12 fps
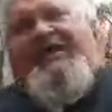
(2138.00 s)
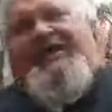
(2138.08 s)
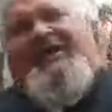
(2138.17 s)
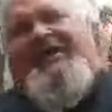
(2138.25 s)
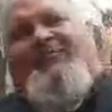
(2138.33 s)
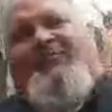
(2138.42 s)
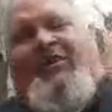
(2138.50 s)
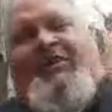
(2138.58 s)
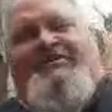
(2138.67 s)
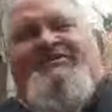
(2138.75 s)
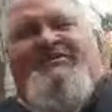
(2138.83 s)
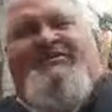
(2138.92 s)
I've been trying to
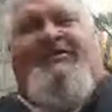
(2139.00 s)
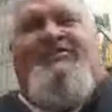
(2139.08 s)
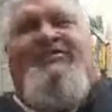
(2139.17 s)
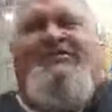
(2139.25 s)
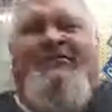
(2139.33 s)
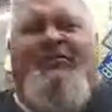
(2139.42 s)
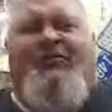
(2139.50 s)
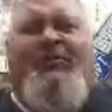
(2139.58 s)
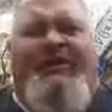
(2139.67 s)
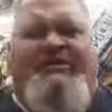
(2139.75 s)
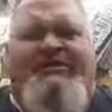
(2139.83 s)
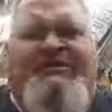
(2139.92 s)
get down to Bradenton,
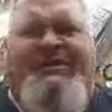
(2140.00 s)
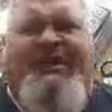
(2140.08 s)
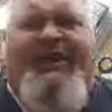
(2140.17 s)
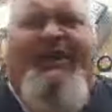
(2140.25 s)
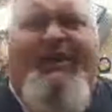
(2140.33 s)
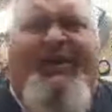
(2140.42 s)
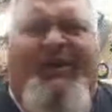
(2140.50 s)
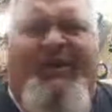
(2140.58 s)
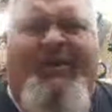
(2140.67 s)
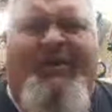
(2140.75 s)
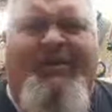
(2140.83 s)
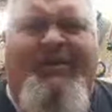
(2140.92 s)
go to some of the races
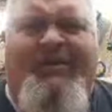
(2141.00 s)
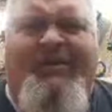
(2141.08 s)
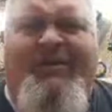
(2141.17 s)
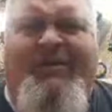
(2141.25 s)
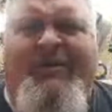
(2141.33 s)
down there.